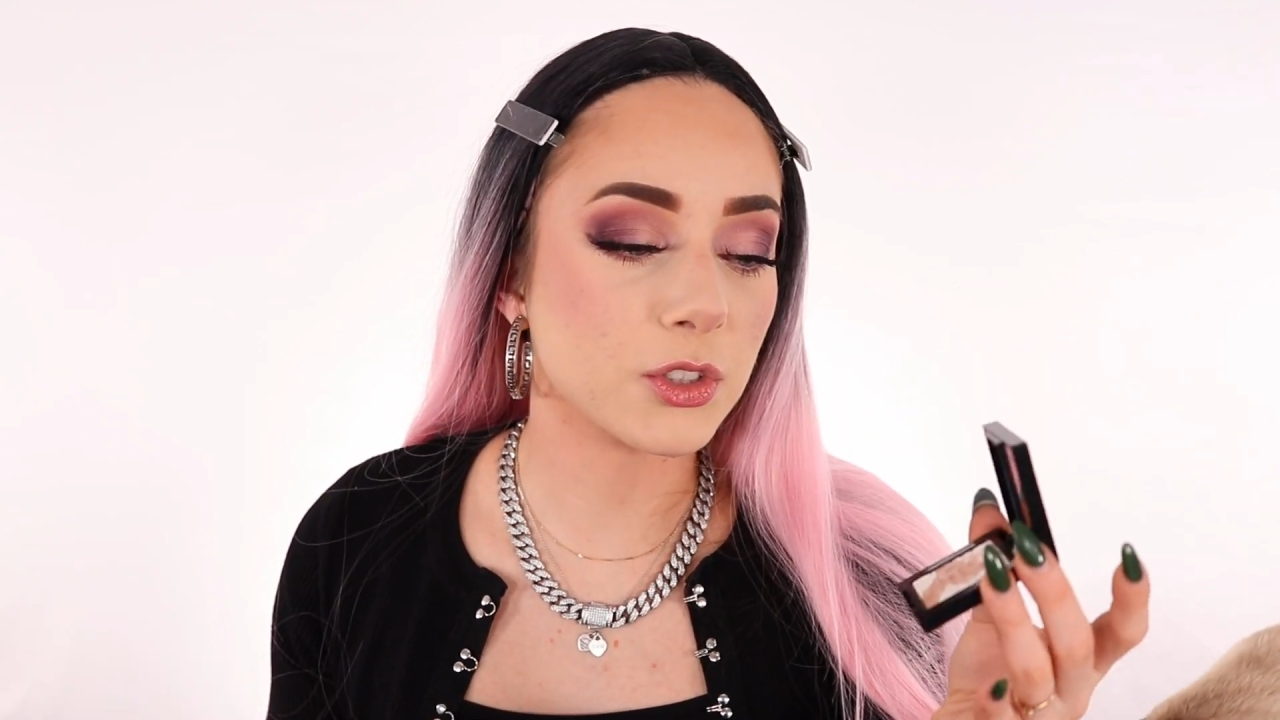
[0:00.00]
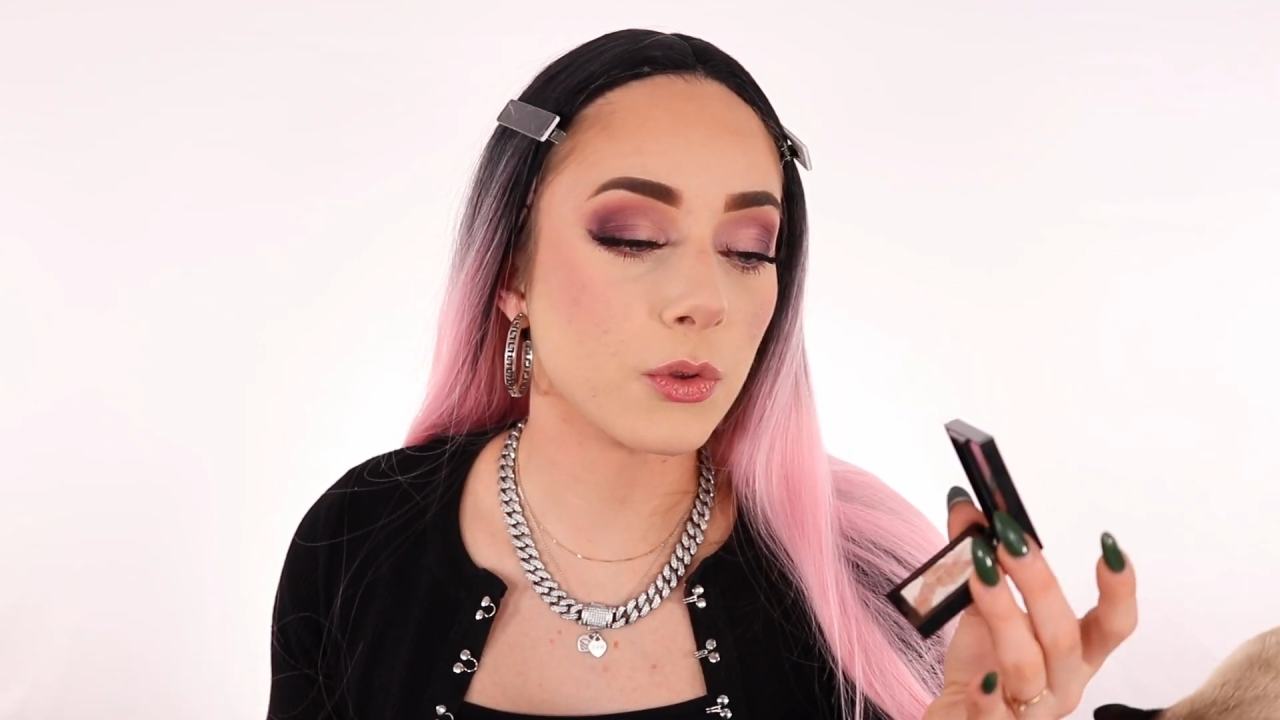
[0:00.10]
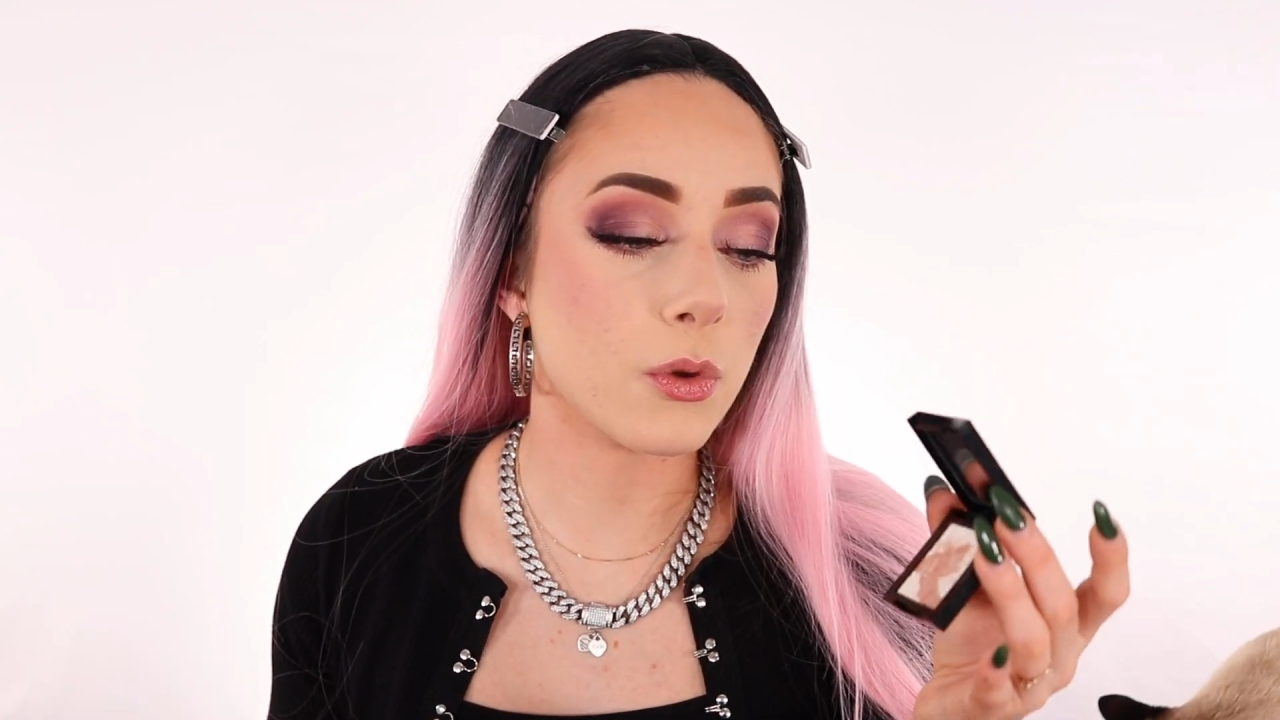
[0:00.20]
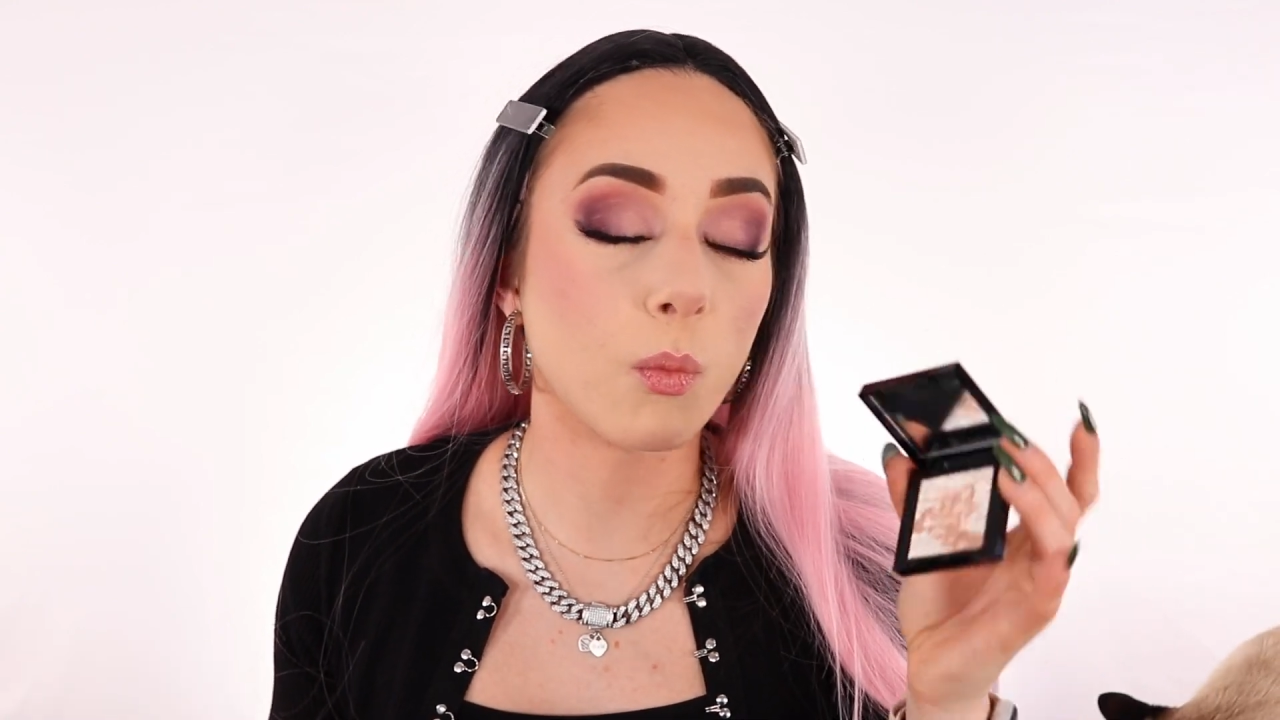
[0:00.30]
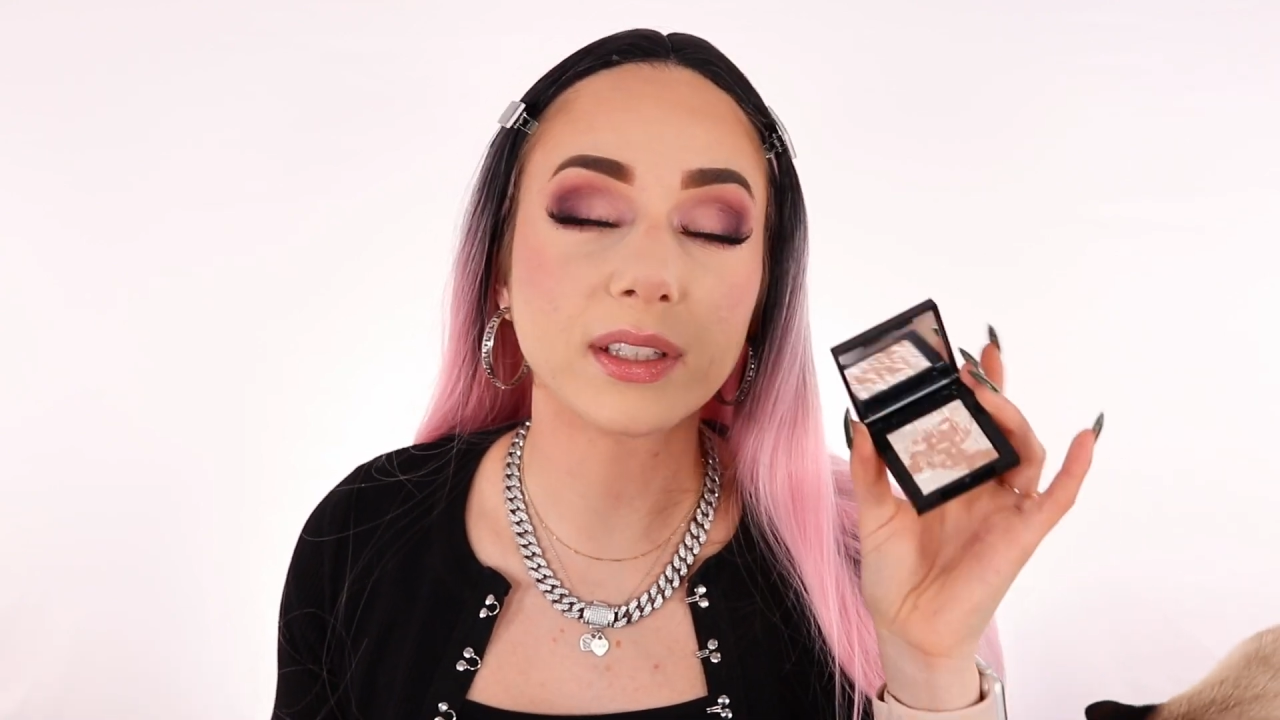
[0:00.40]

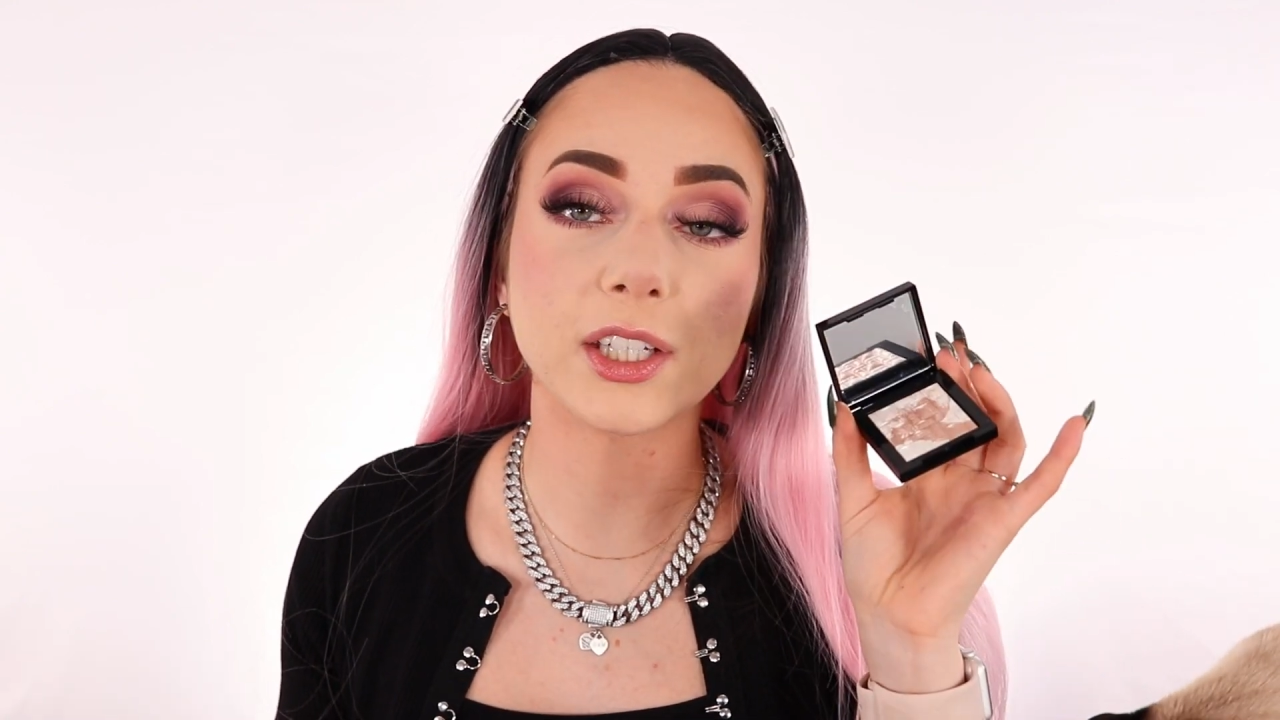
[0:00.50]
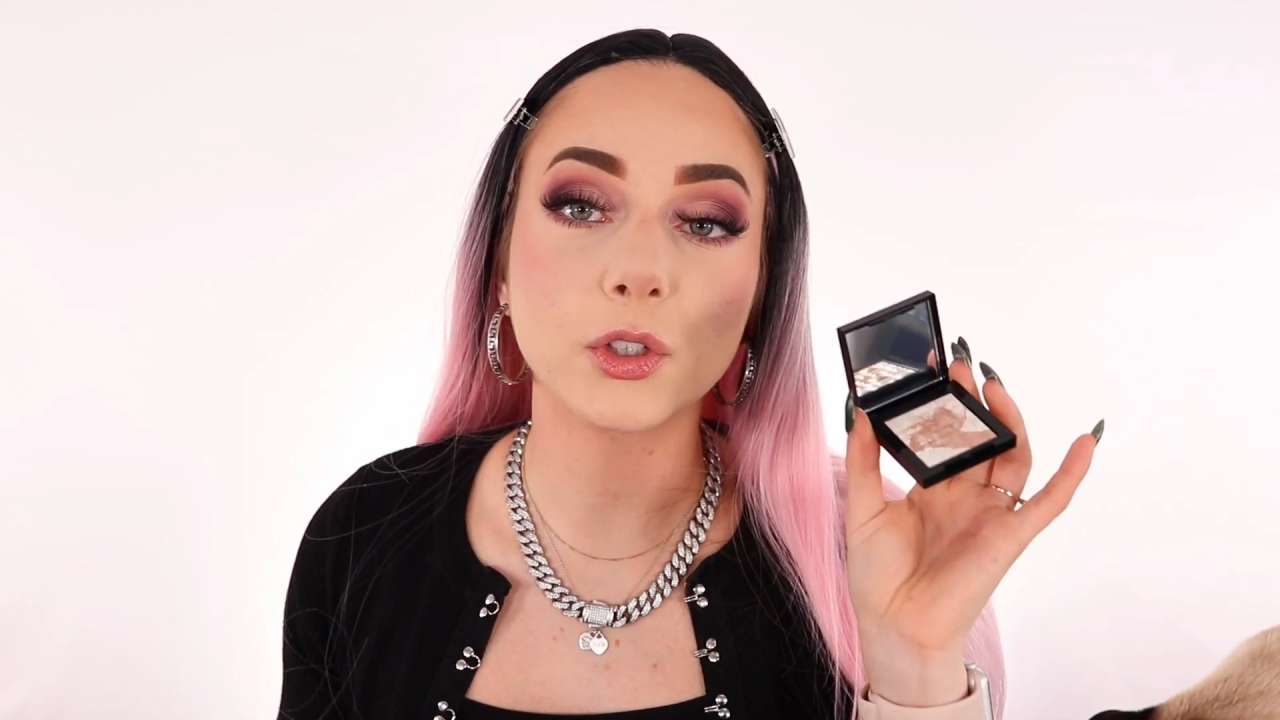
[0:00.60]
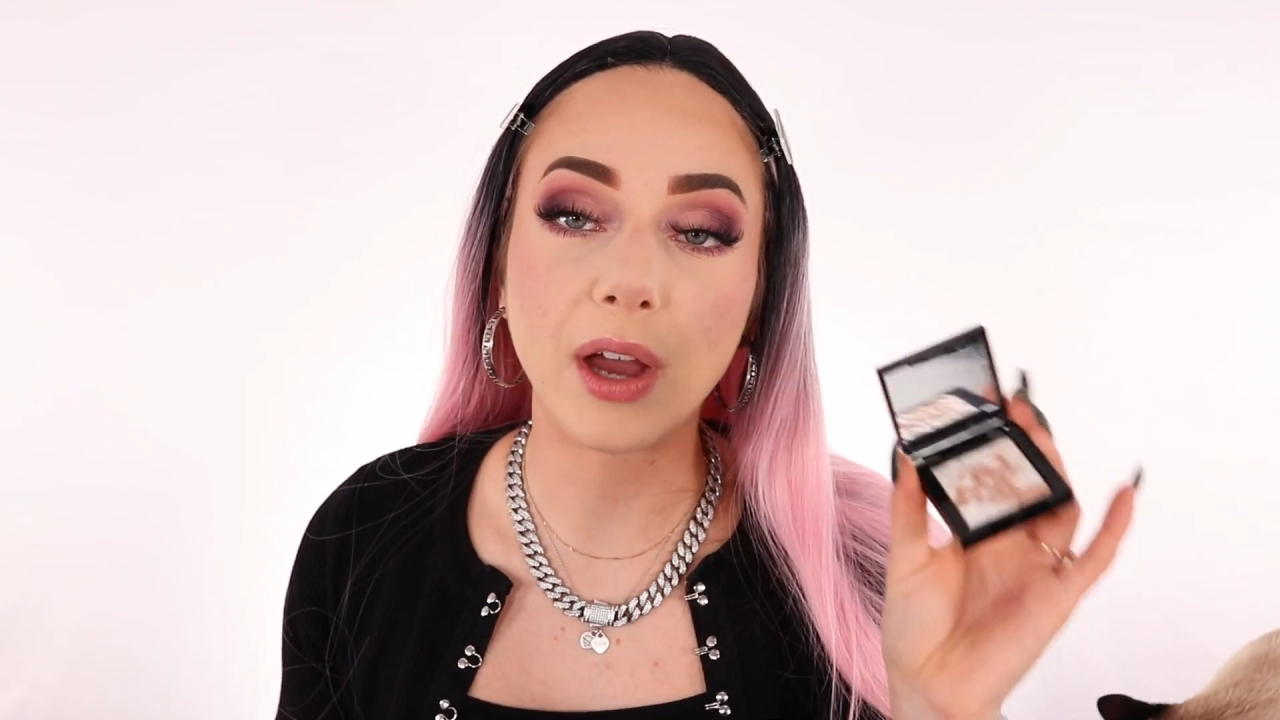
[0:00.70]
to the one that